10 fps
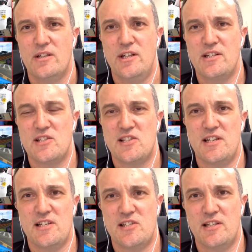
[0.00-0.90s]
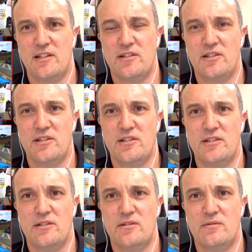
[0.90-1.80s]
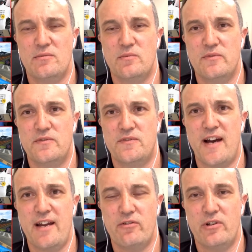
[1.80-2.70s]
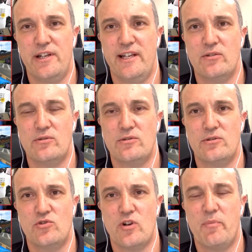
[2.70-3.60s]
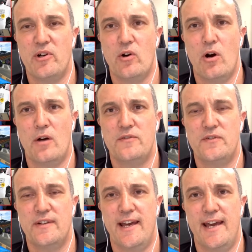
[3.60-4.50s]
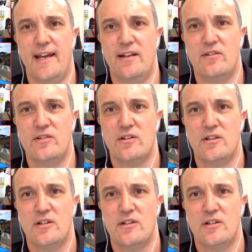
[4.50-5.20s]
You can see a cylinder favouring or dropping off, and